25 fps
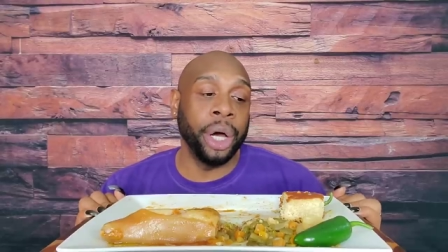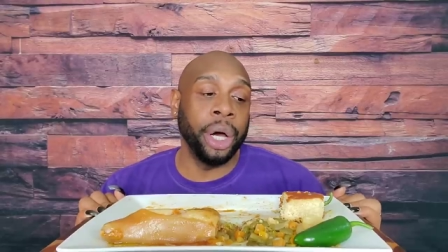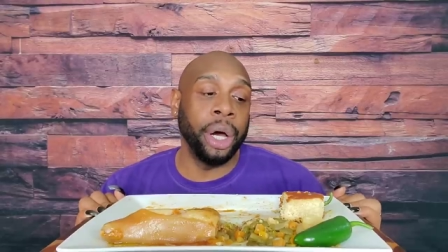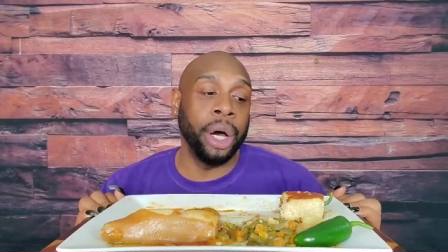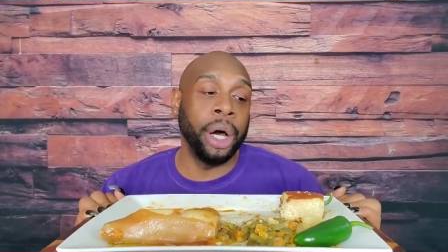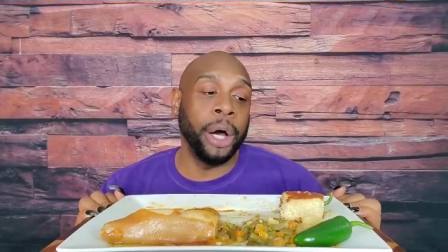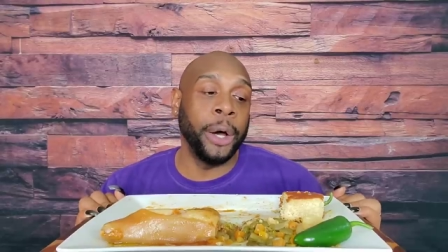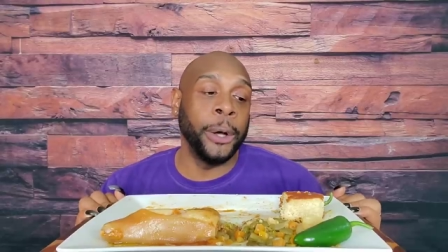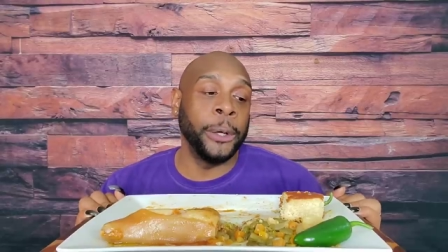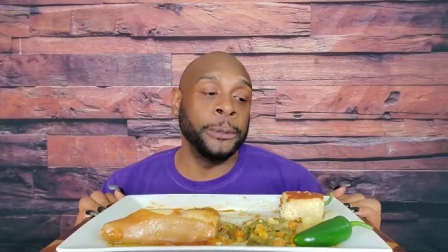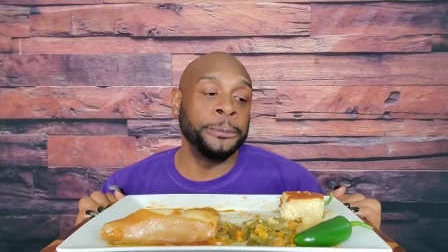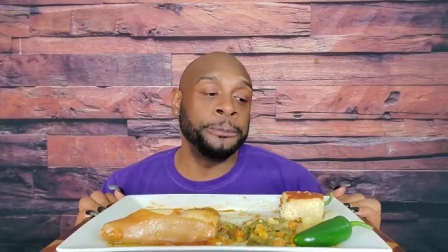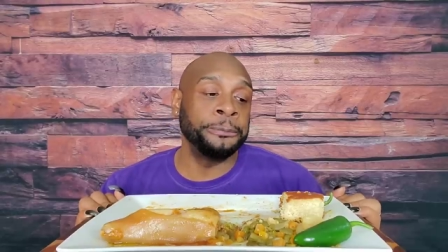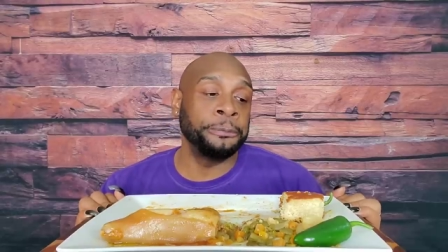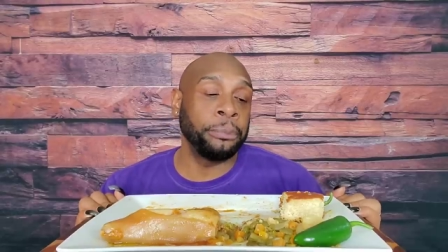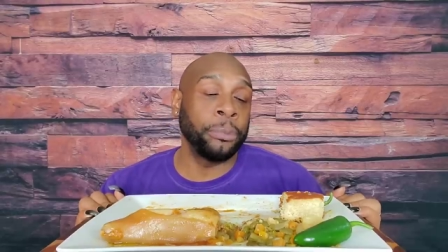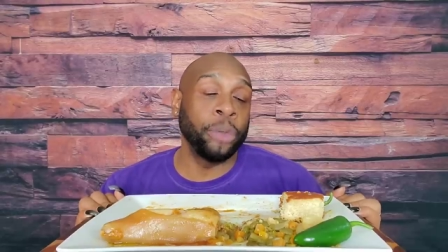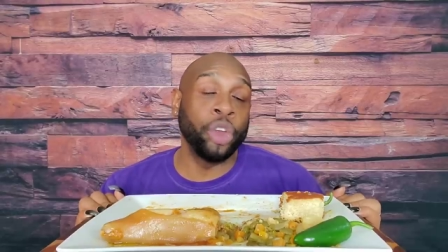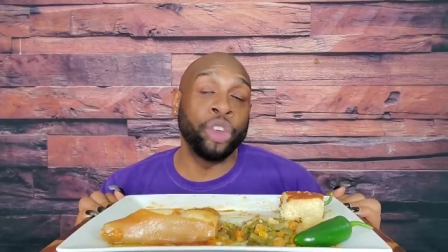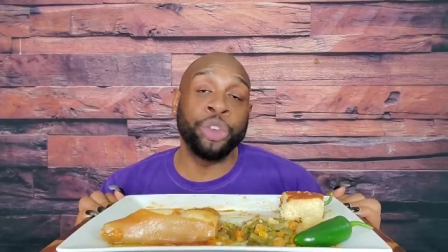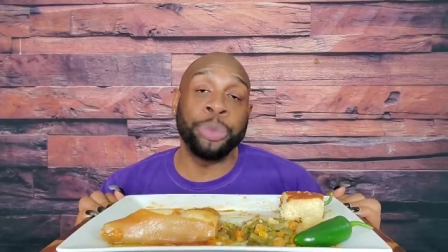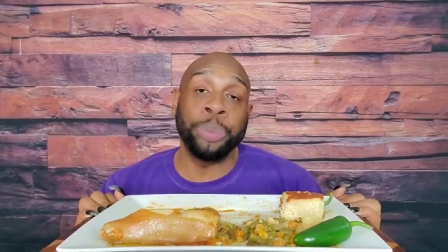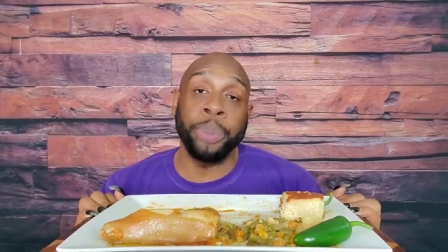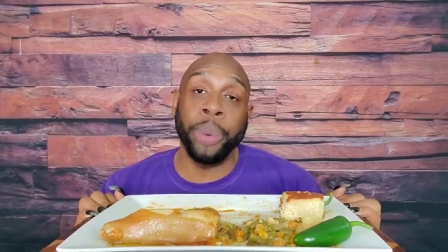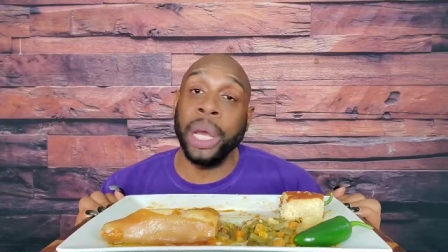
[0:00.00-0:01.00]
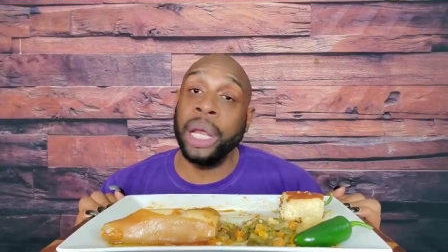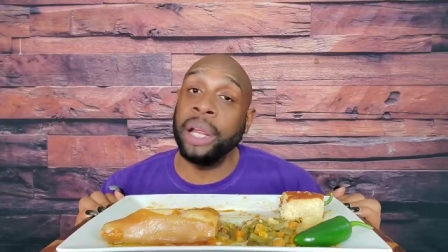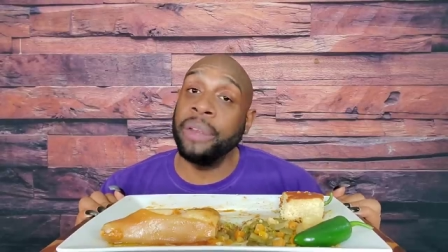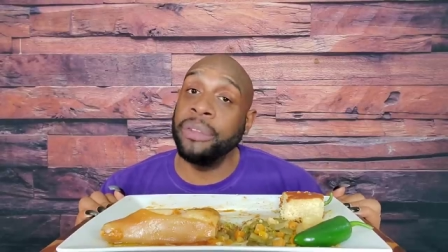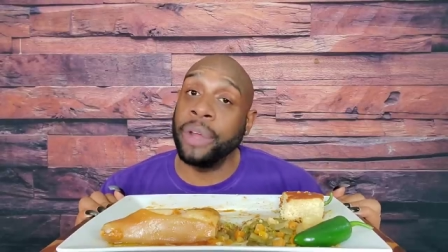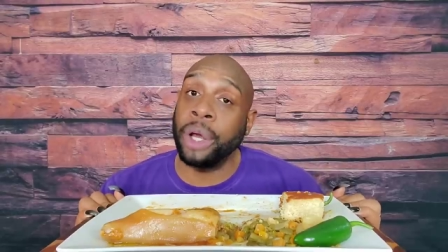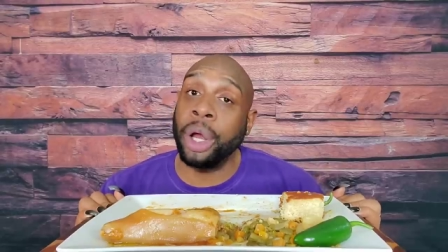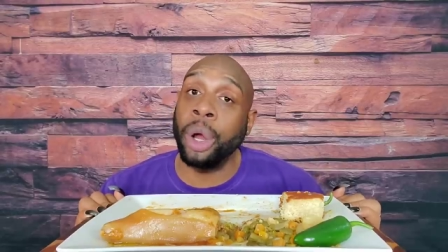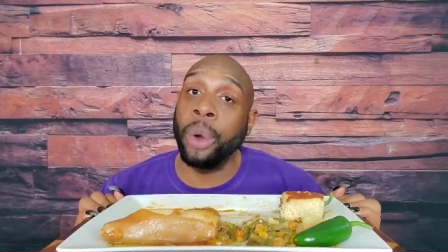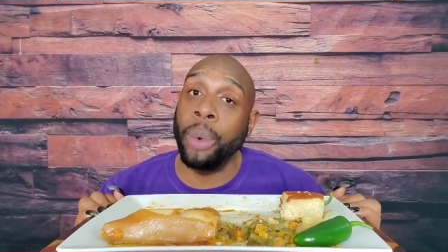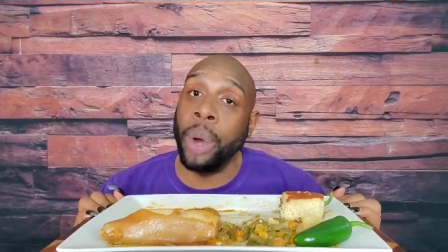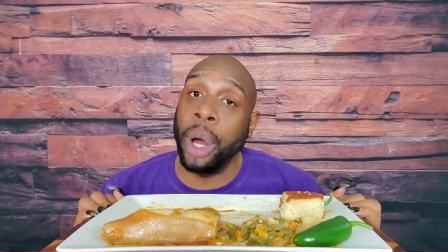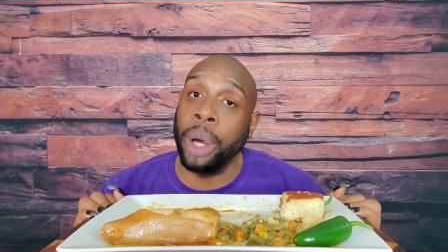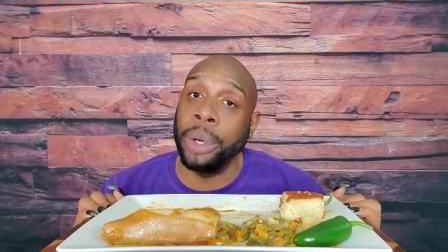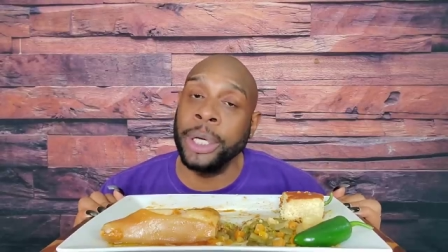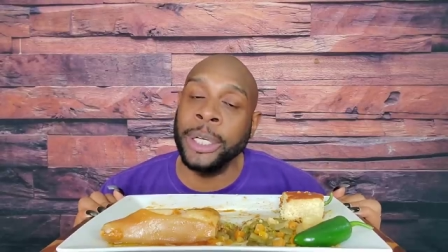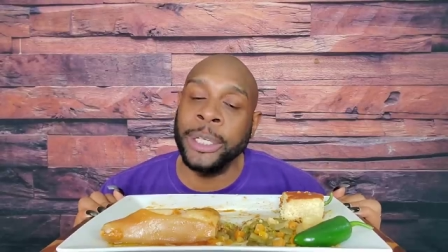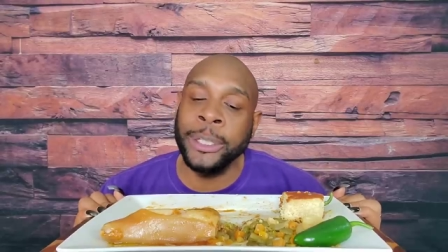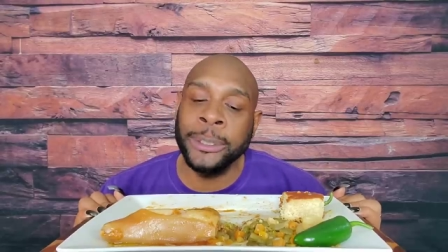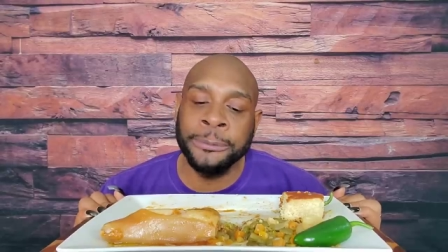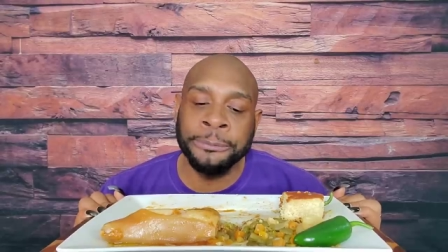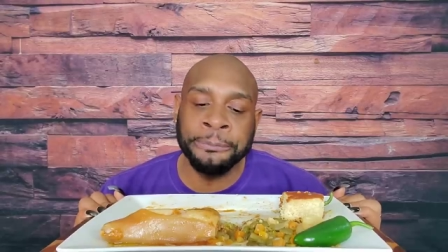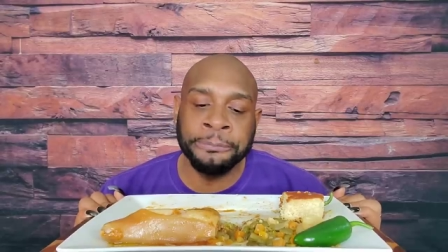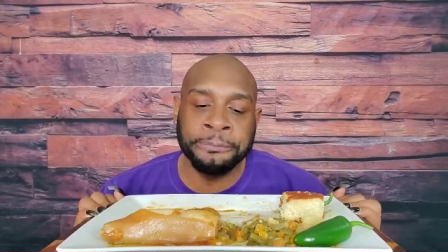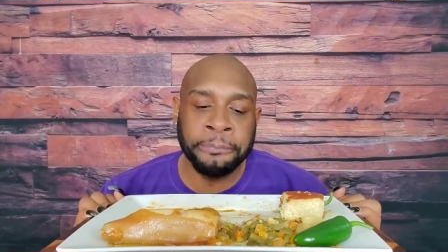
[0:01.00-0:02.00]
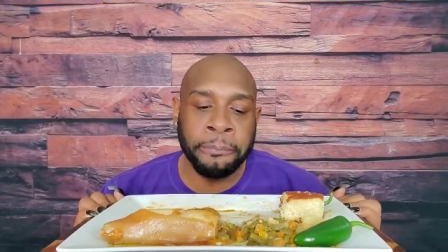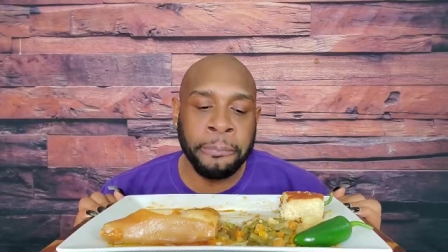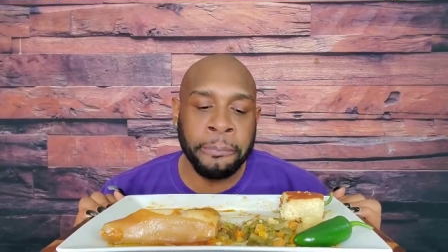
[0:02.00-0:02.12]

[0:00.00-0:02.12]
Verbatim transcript: the spread of the corona.